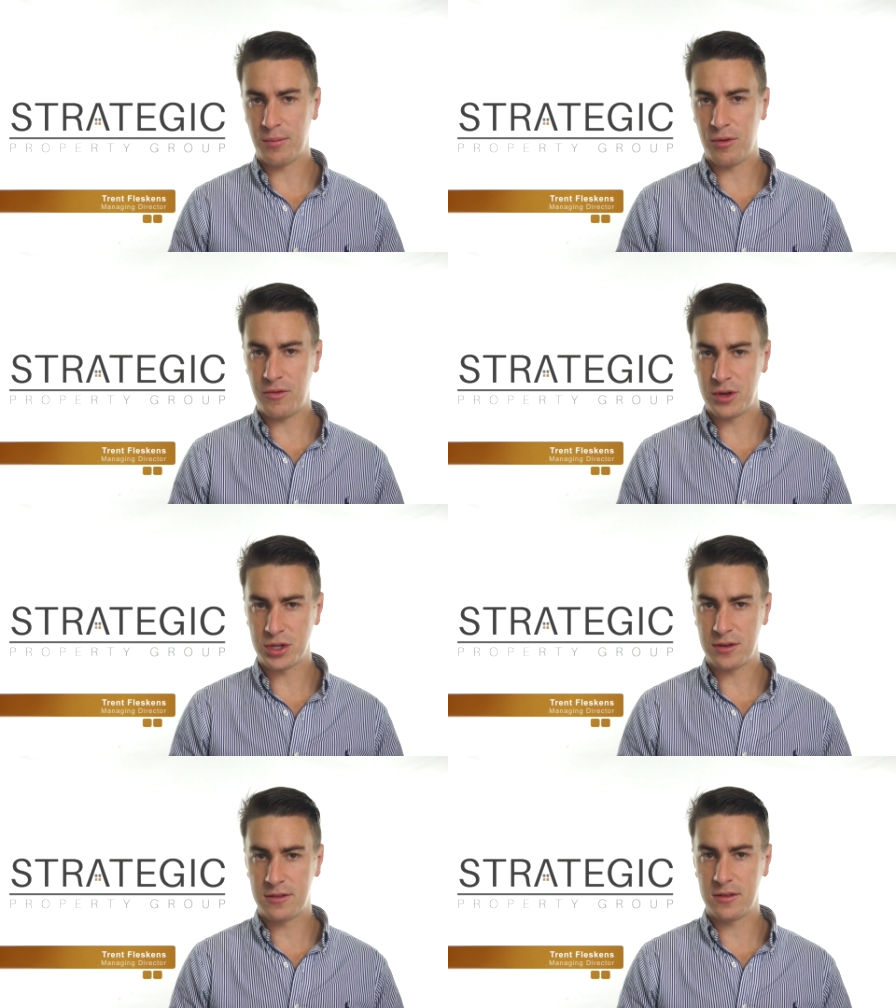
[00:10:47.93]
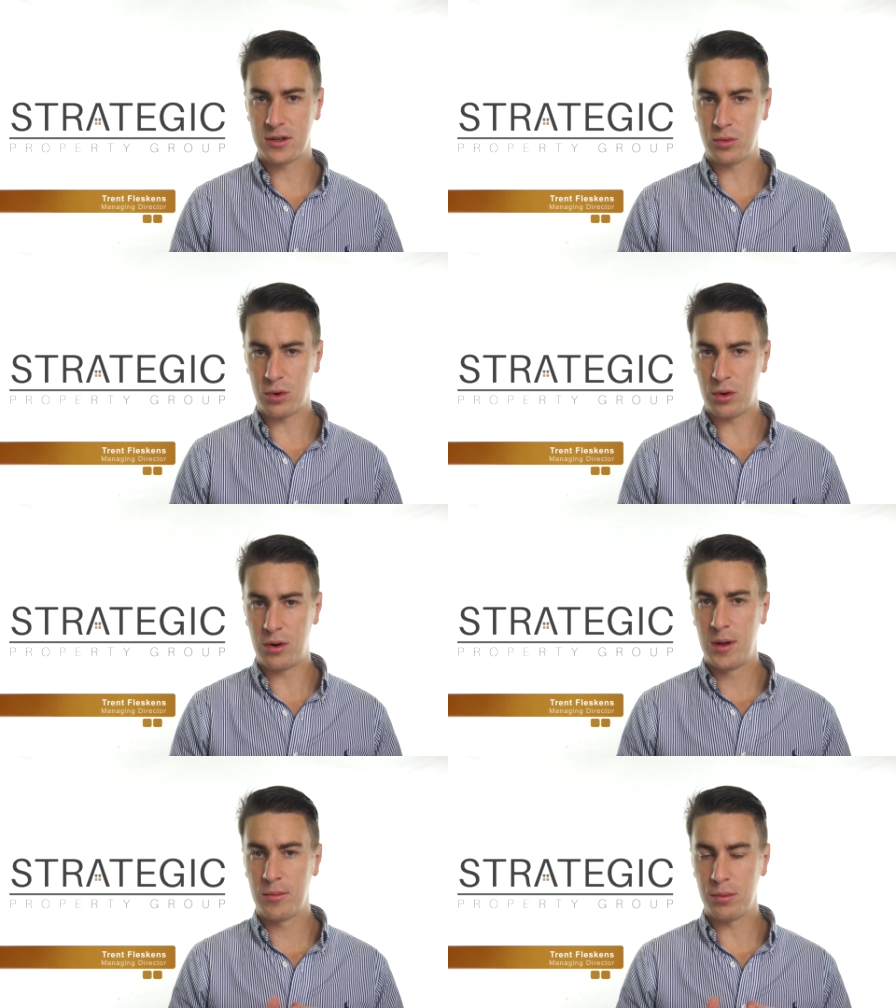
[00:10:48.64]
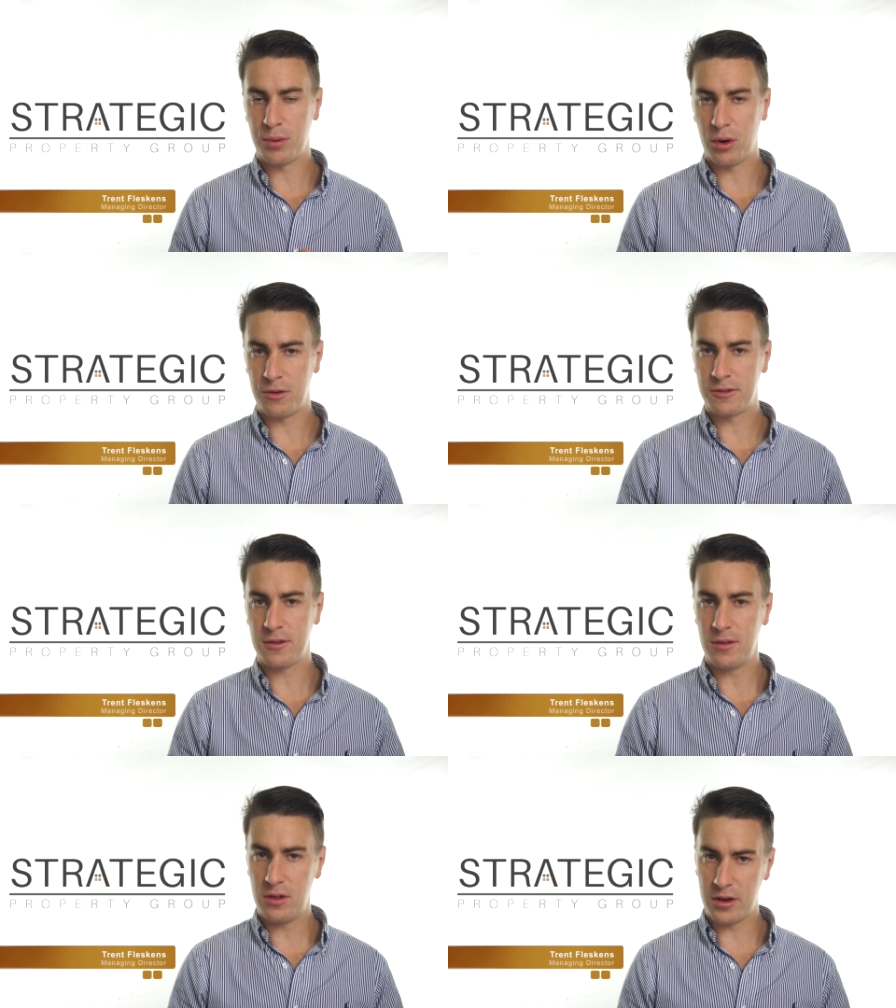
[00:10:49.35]
provisions to all
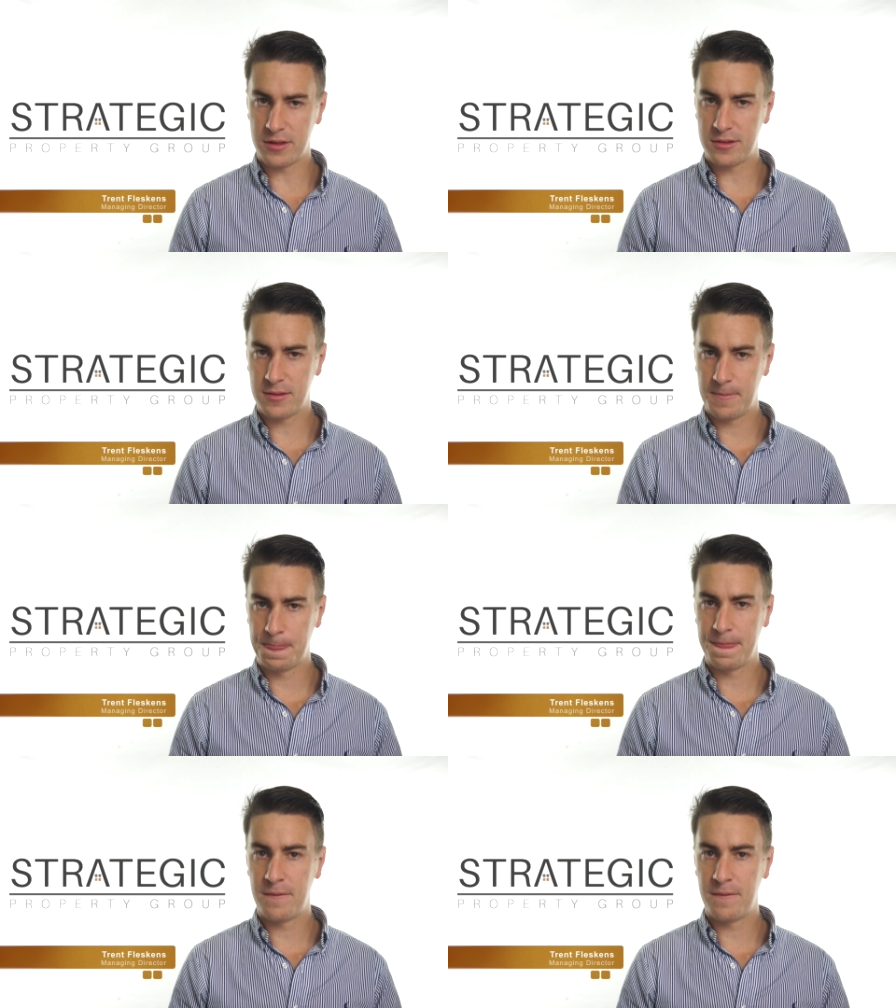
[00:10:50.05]
proposed lots.